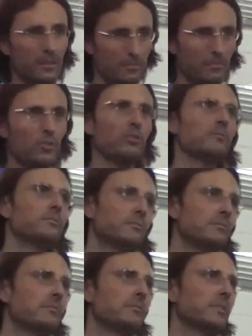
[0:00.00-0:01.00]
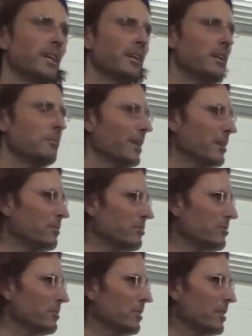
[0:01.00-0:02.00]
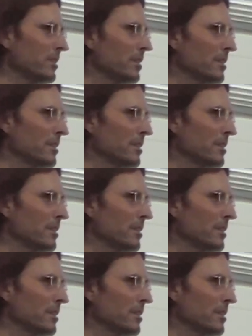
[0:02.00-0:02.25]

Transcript: Yeah, good. Anyone else?